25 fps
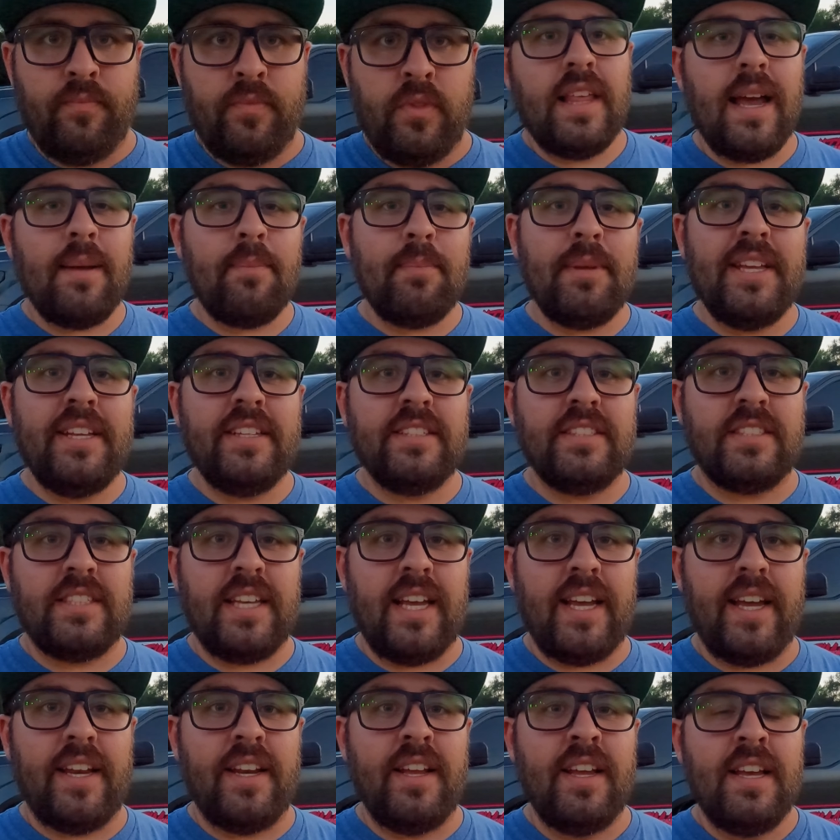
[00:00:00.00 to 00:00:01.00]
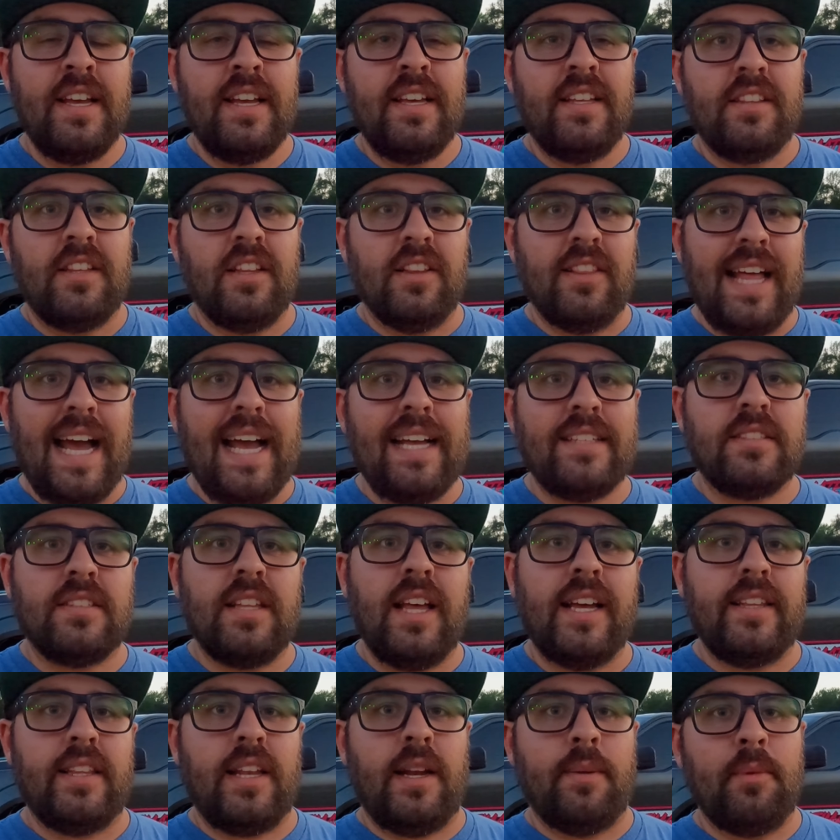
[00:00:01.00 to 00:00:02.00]
That being said, the last
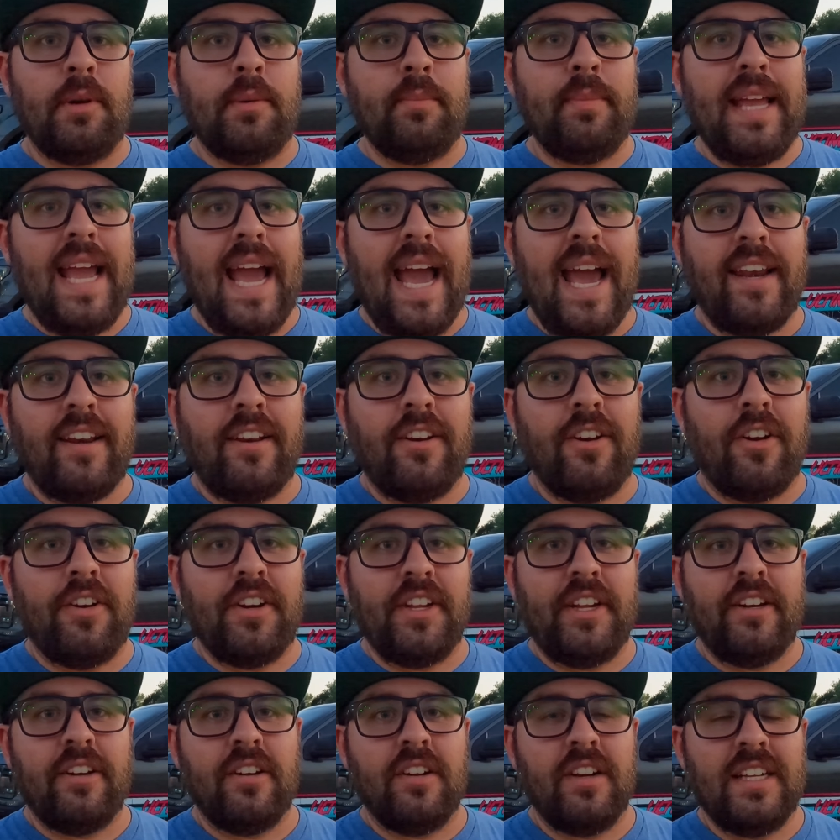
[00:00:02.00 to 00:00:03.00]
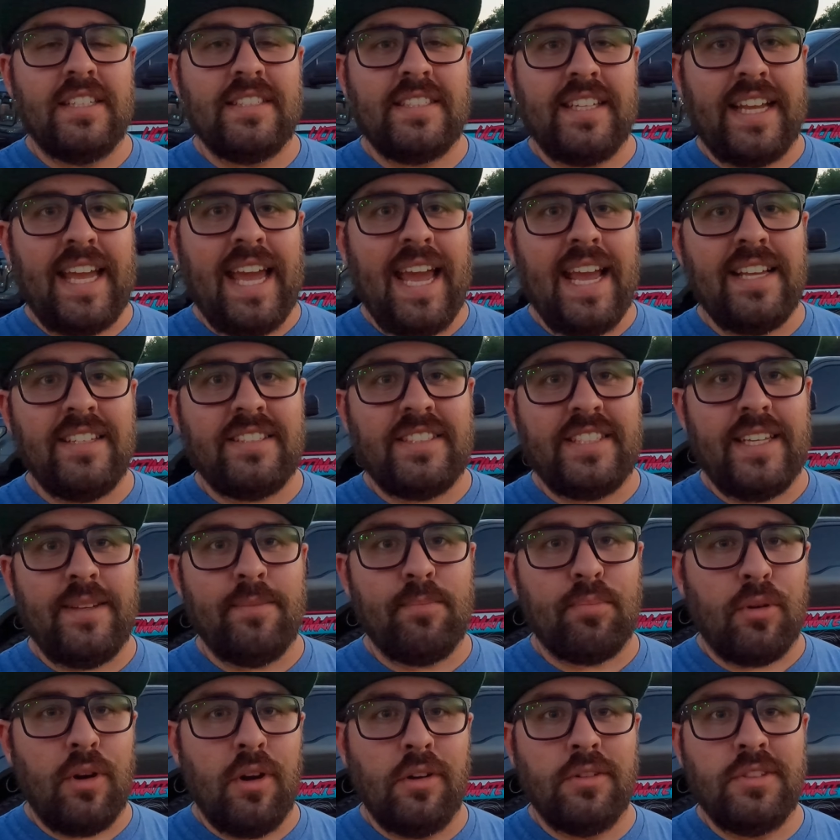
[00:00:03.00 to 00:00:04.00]
light that I'm gonna be adding on here is a KC
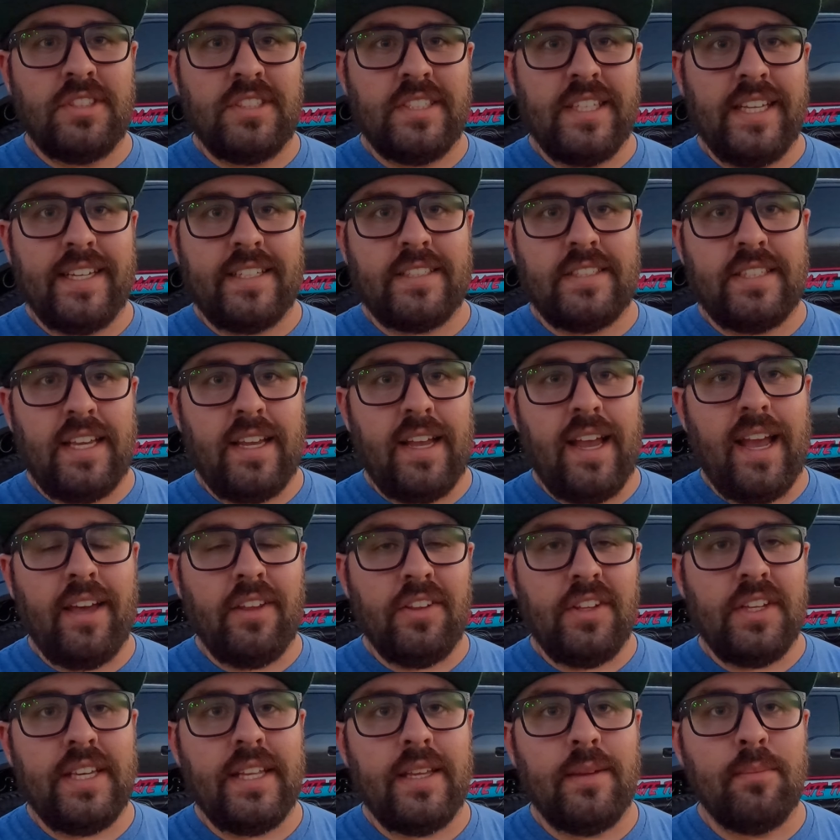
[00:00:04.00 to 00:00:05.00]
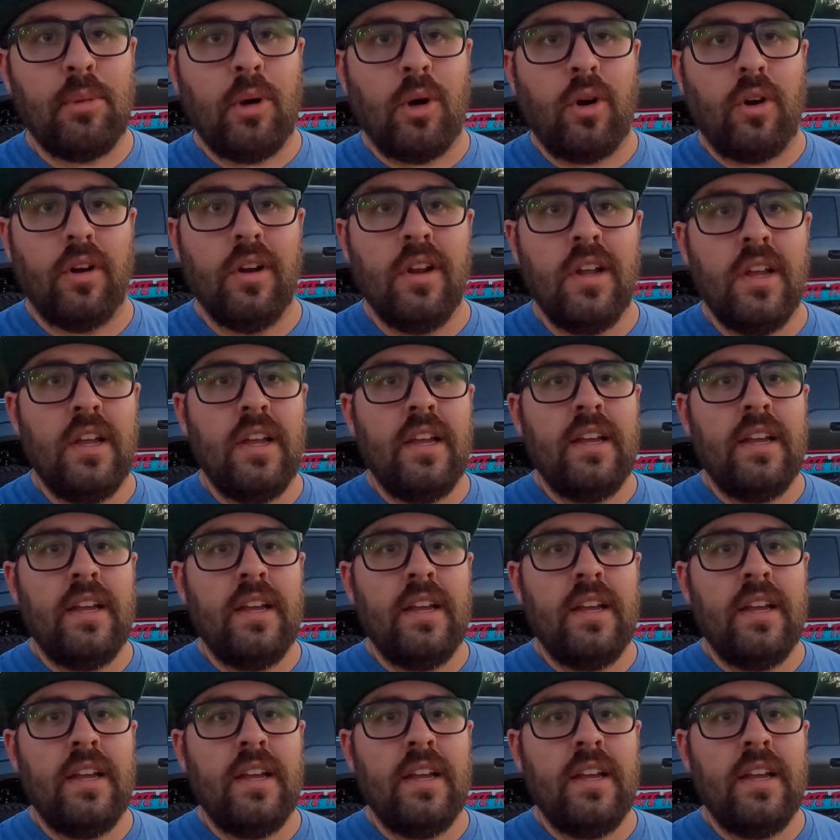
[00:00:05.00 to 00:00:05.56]
Pro 6 LED bar.